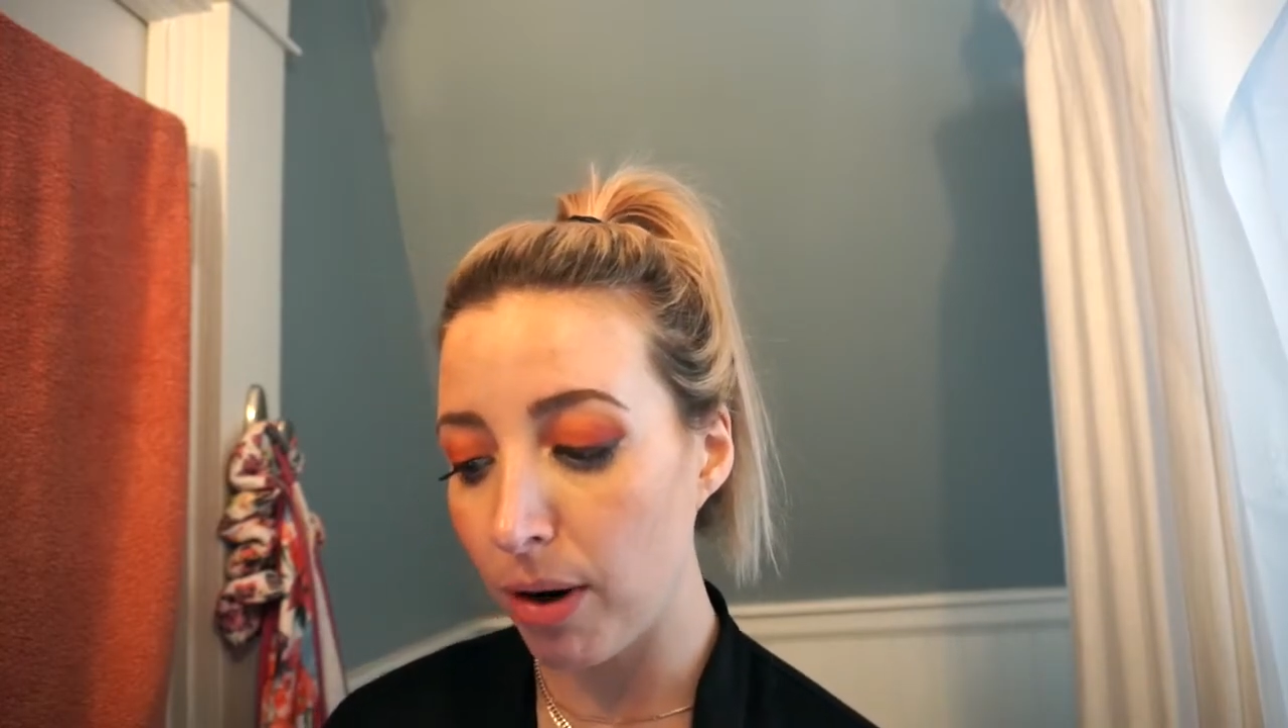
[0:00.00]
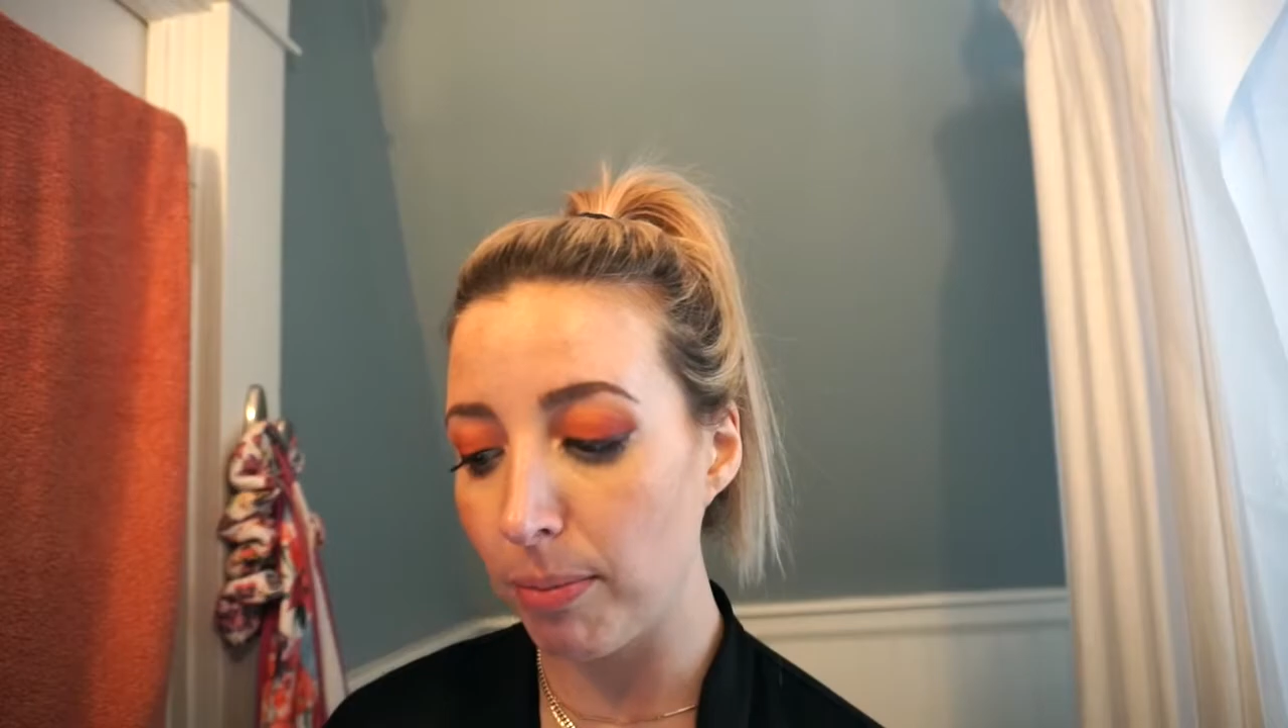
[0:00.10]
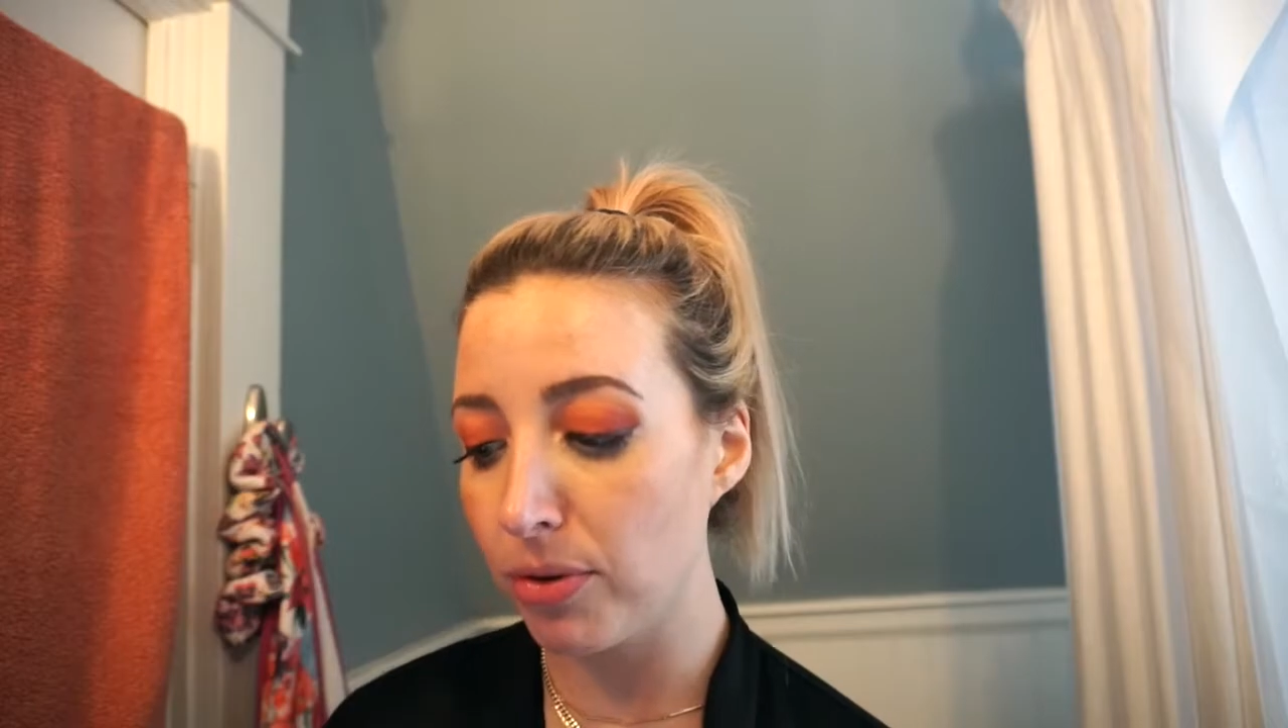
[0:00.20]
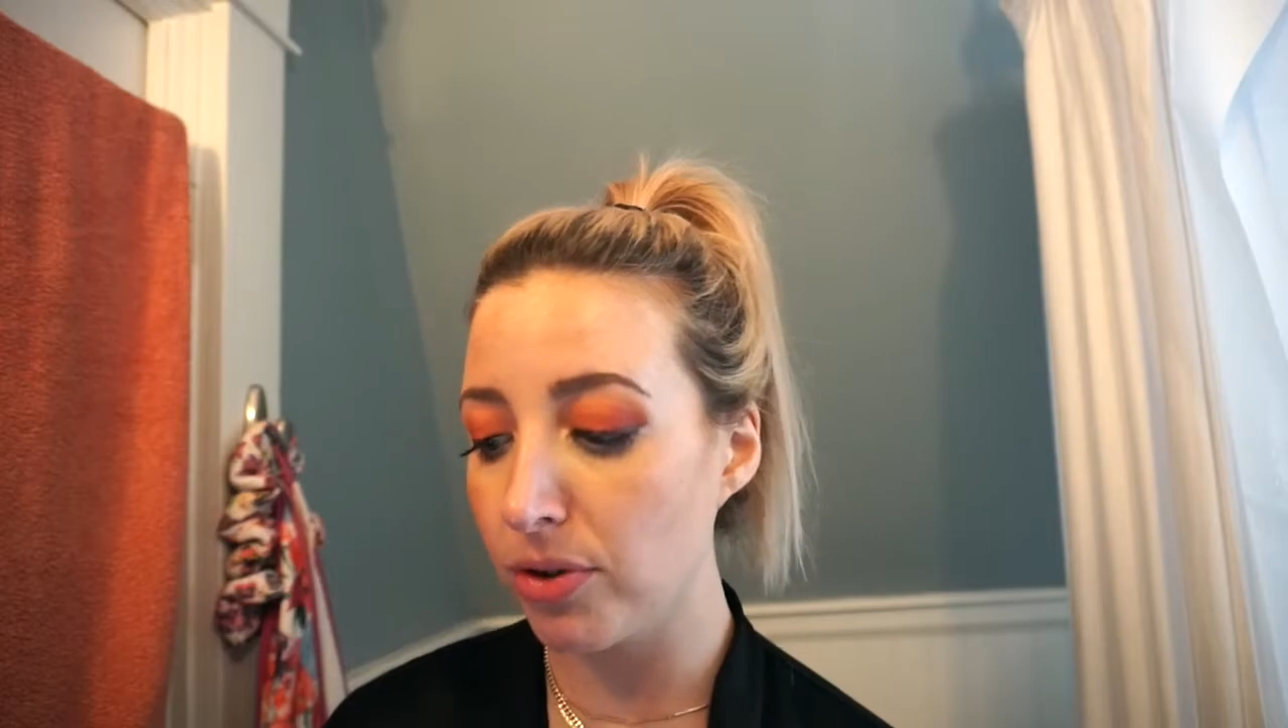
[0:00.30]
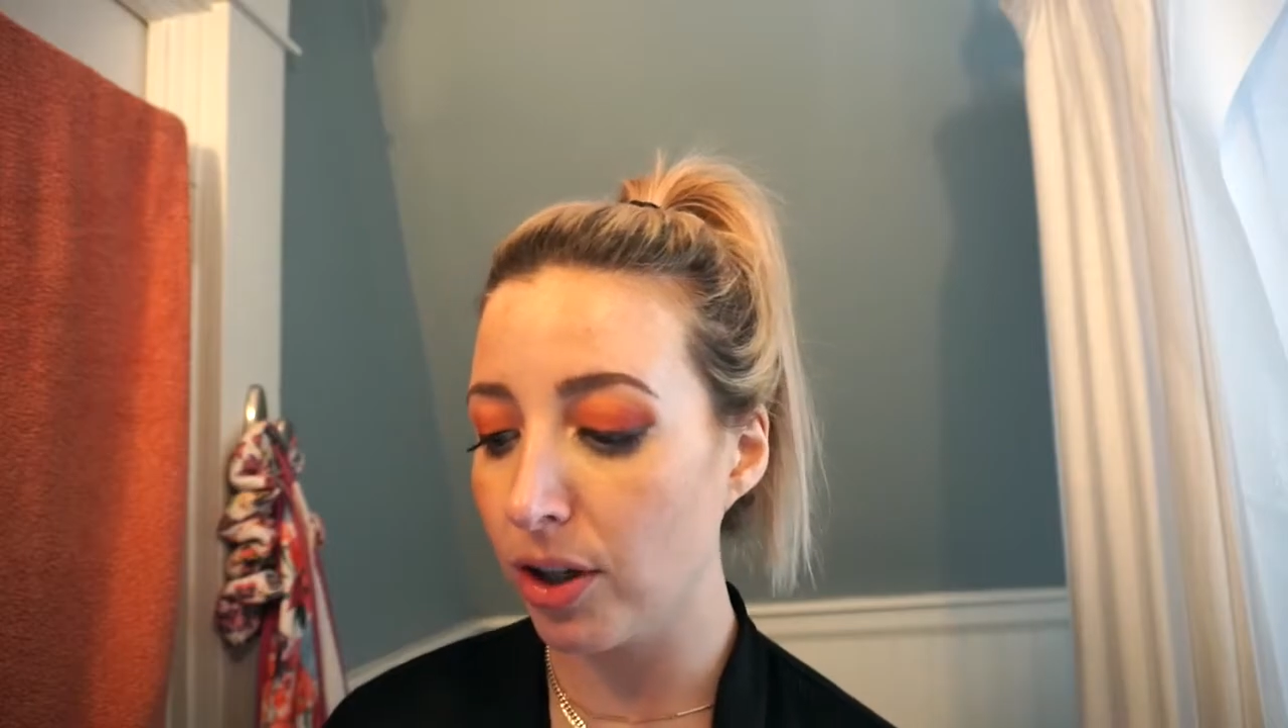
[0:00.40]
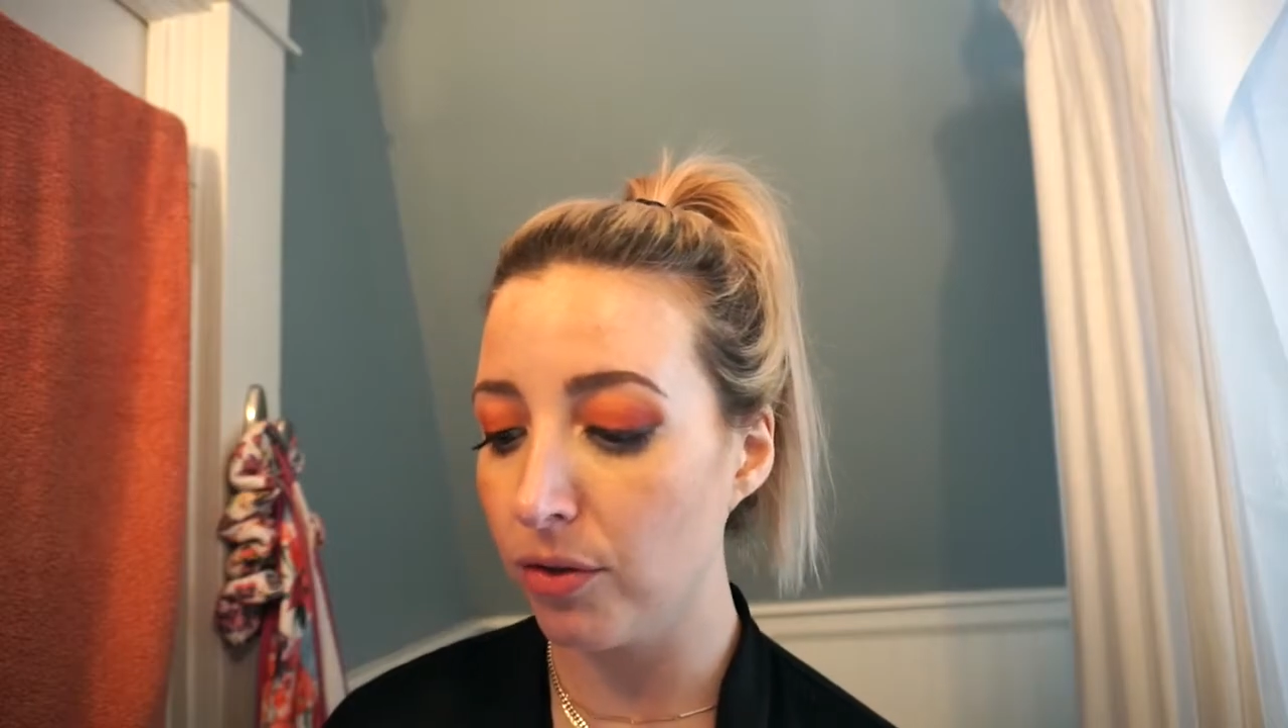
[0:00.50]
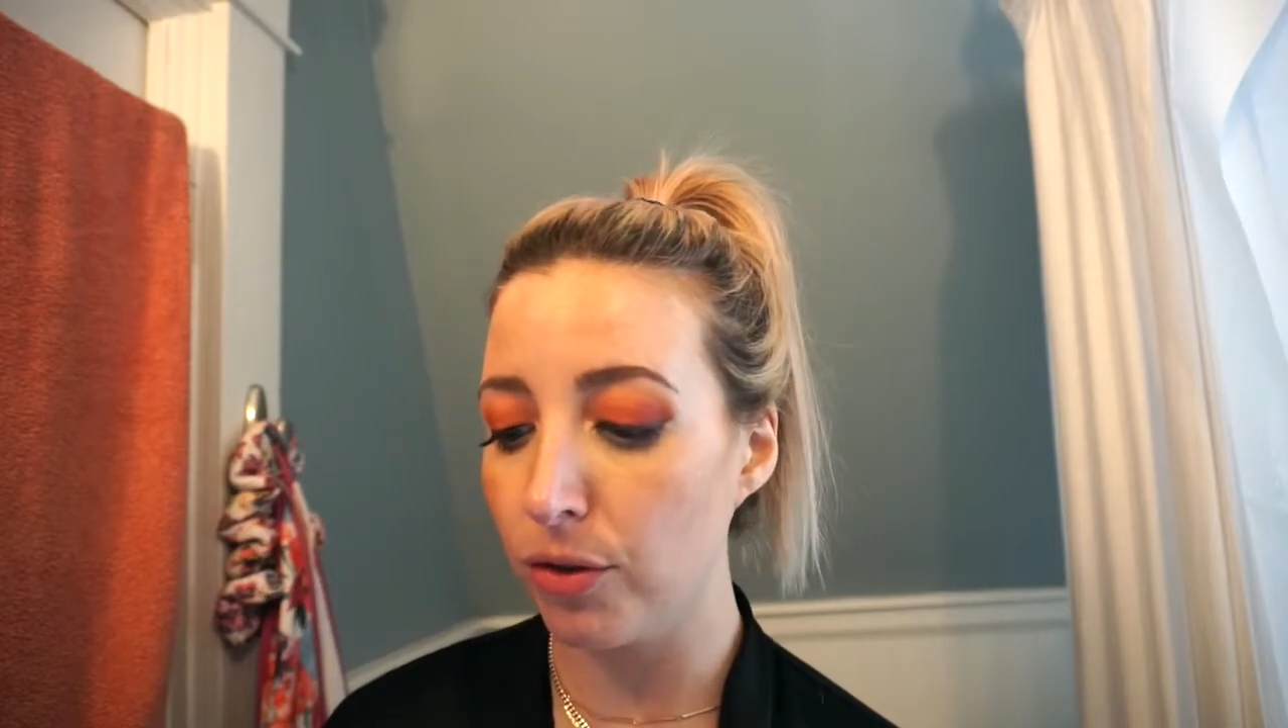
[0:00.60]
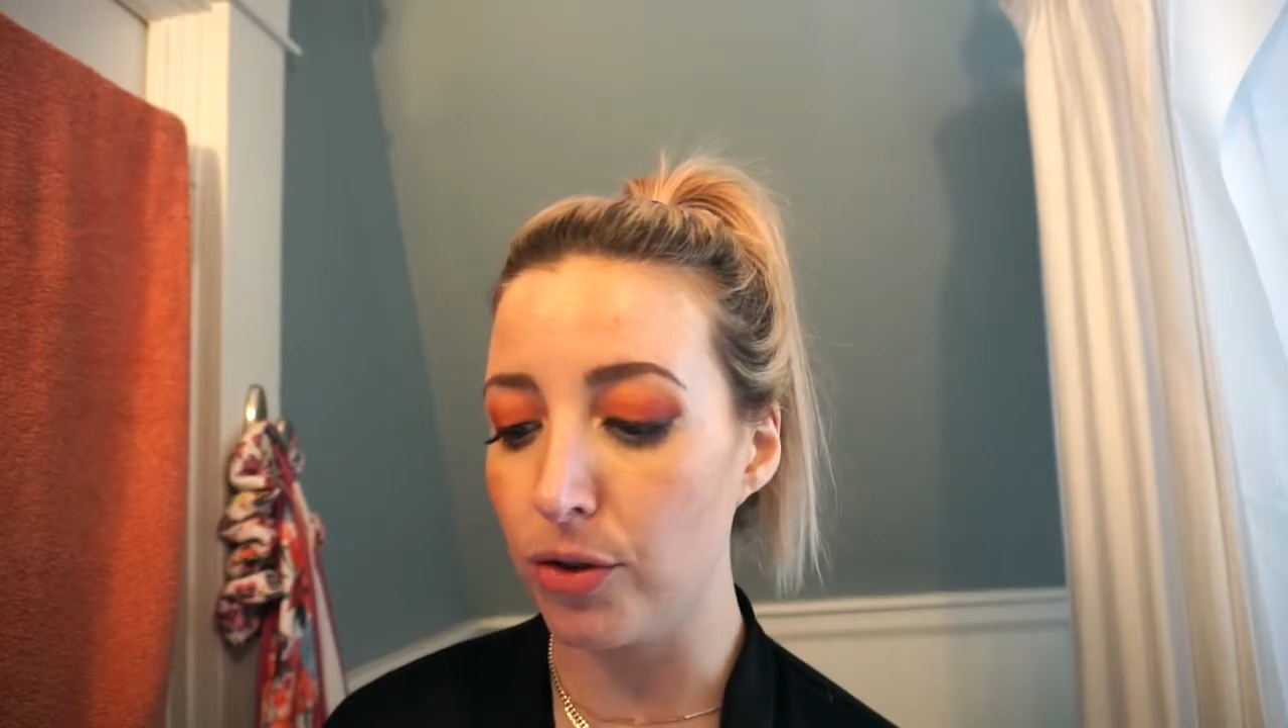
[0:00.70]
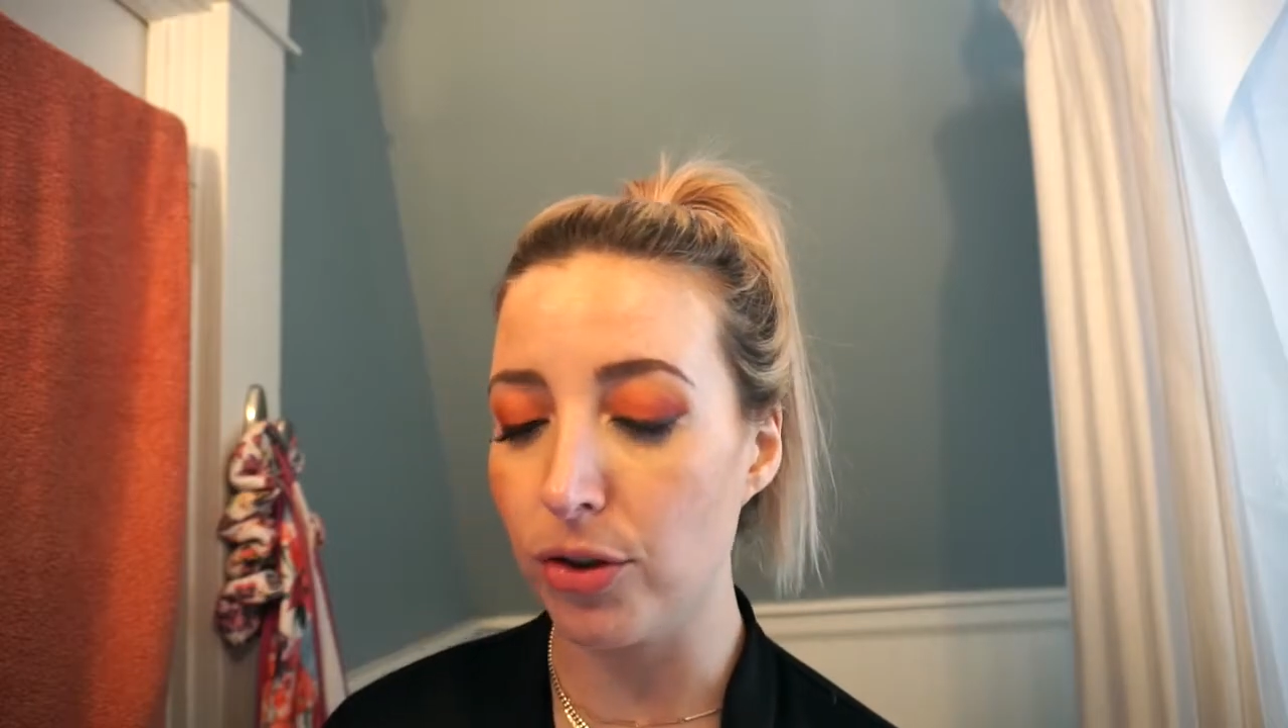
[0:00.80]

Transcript: prep your skin for the